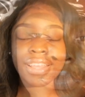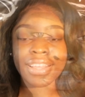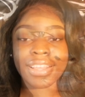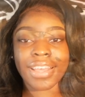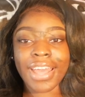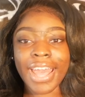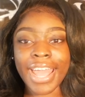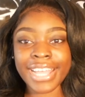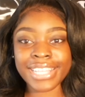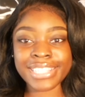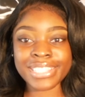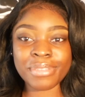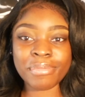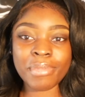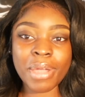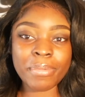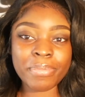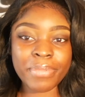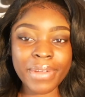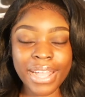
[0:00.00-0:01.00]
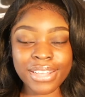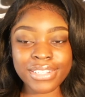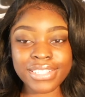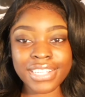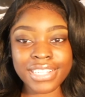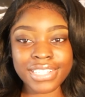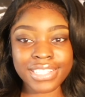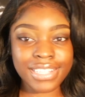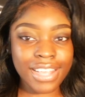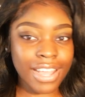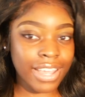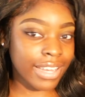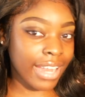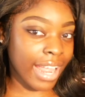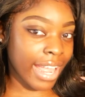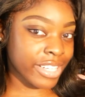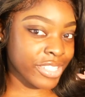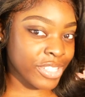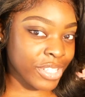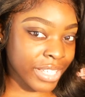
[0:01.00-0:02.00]
Guys, so my brows are done.
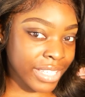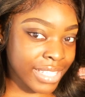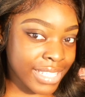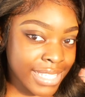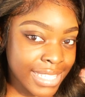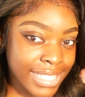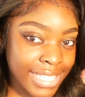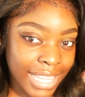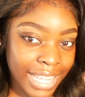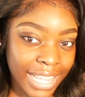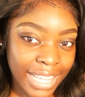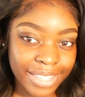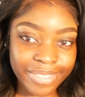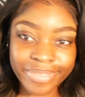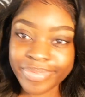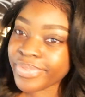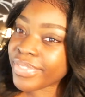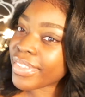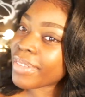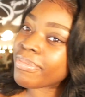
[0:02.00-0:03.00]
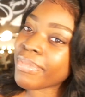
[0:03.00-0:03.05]
As you can see,